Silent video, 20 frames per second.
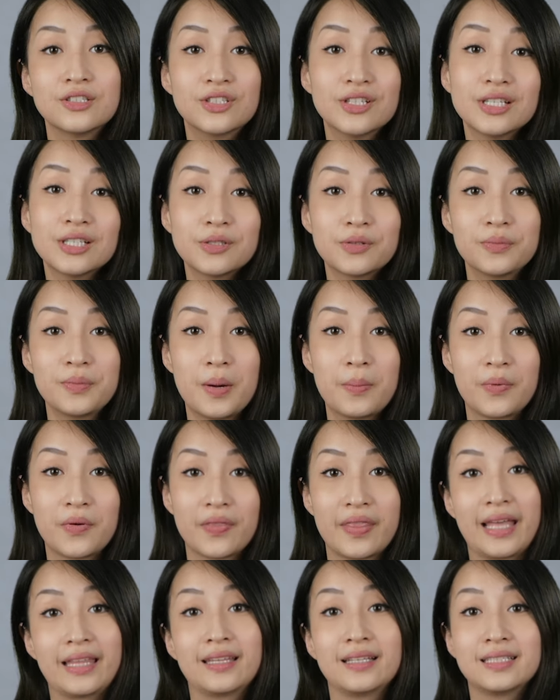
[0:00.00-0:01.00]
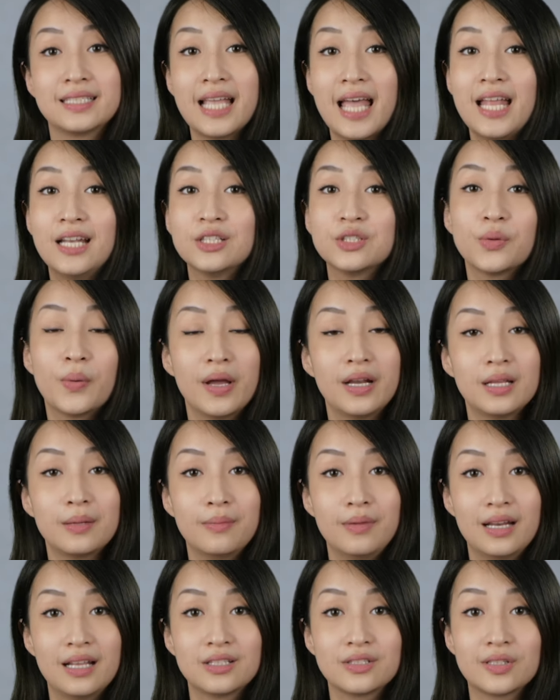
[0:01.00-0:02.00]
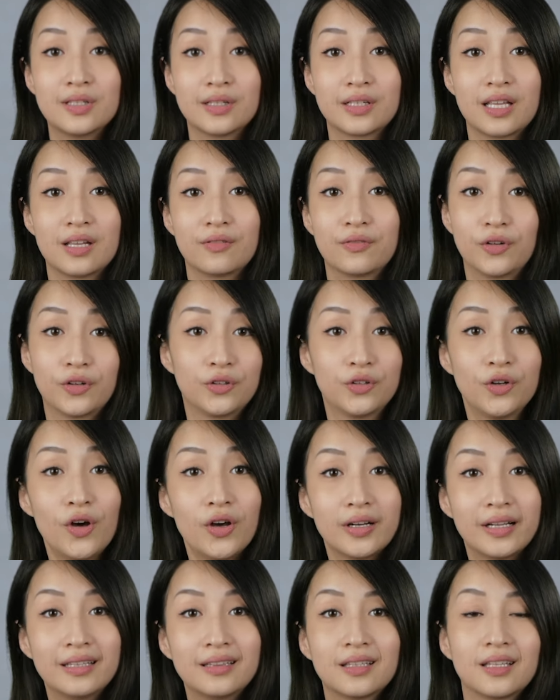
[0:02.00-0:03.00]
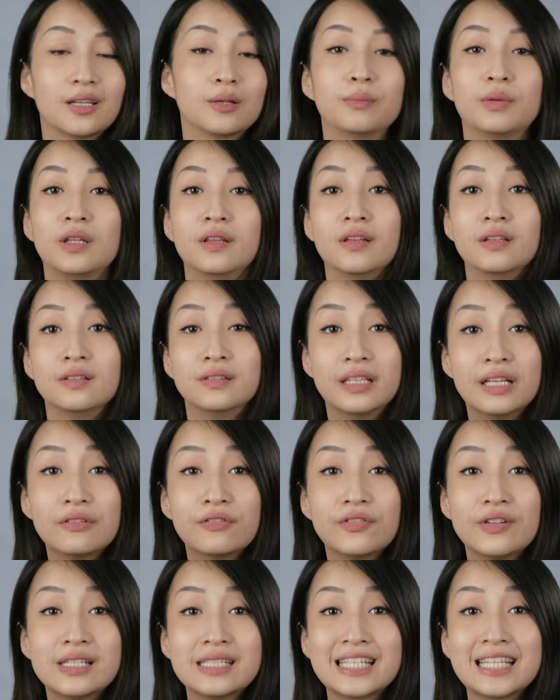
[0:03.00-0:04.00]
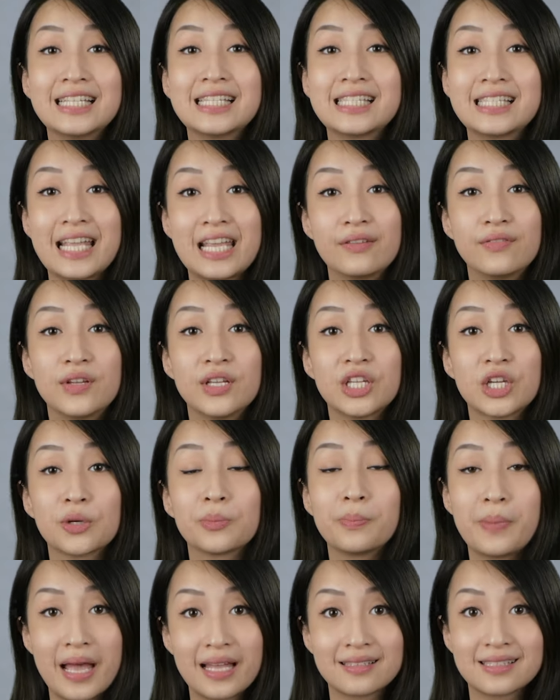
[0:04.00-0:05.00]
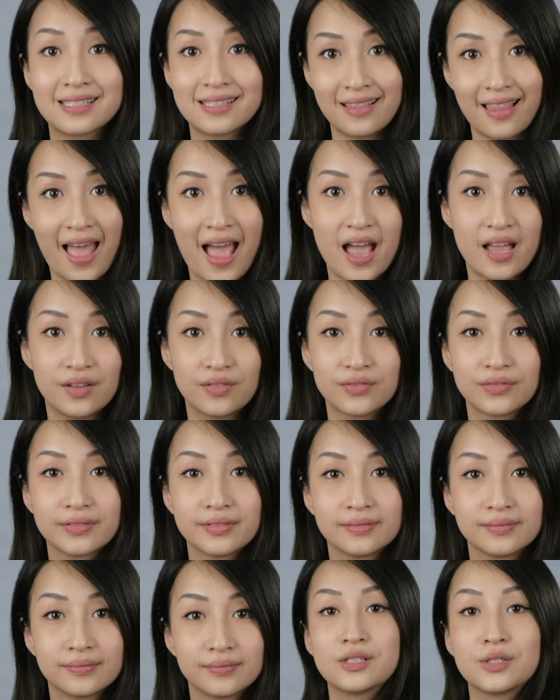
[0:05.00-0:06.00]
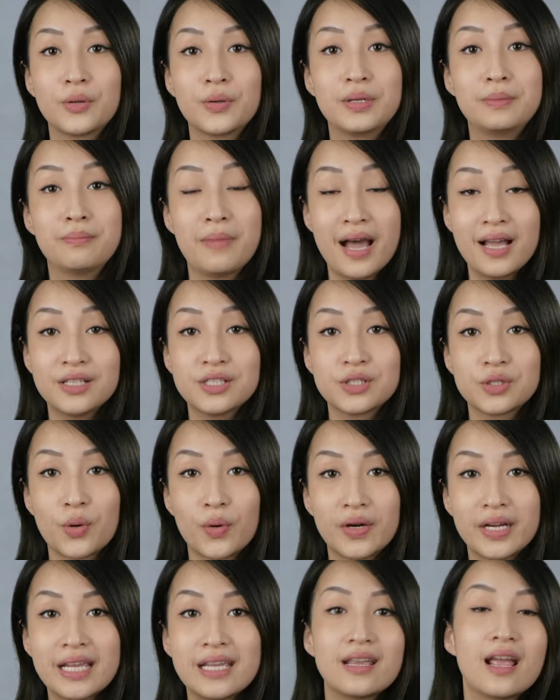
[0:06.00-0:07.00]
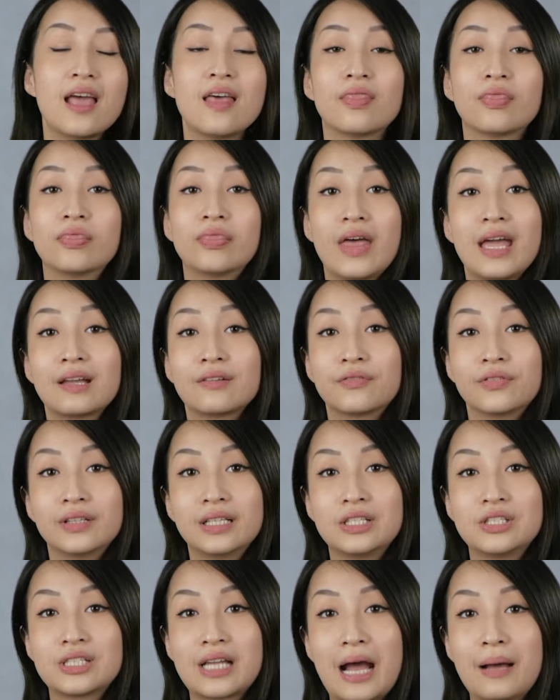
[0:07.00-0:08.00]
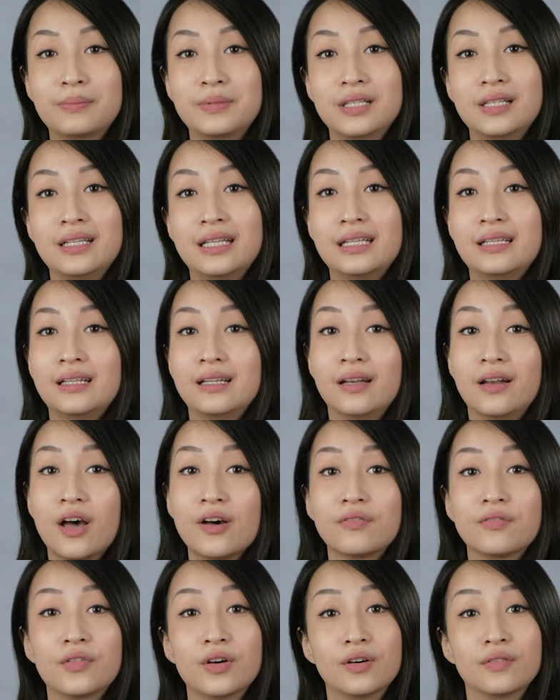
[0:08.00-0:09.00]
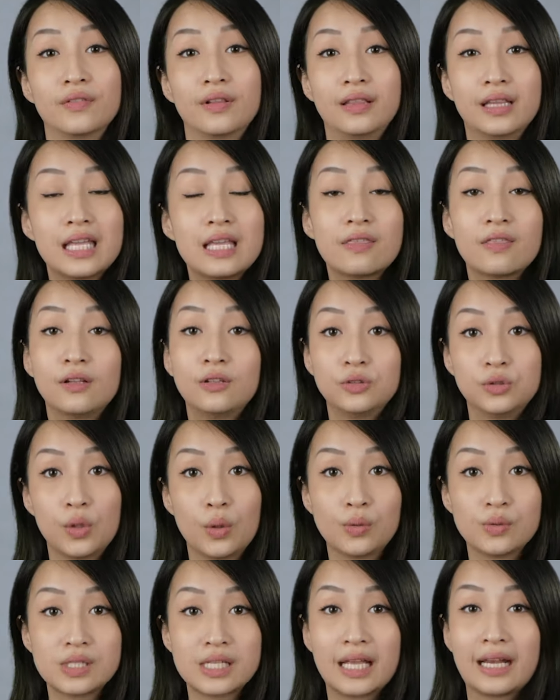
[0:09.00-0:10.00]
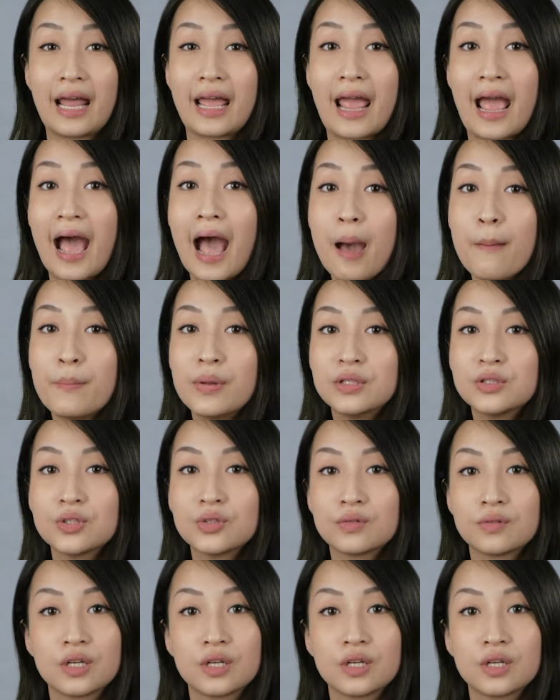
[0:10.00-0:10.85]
Just remember that the 10-20 minutes looking for Norit could be the difference in saving your pet's life. So in my story, thankfully Chap didn't eat enough of a lethal dose and I happened to